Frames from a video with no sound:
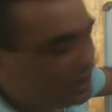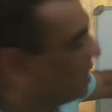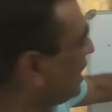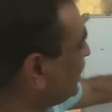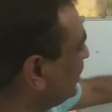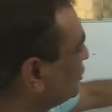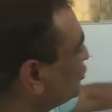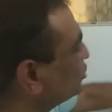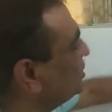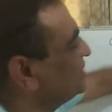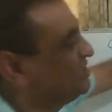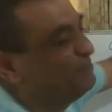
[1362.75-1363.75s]
I can draw
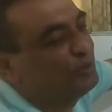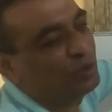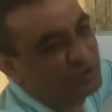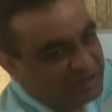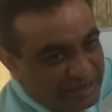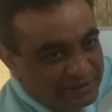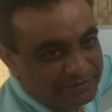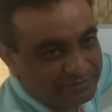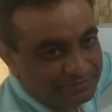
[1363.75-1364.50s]
the asymptotes then.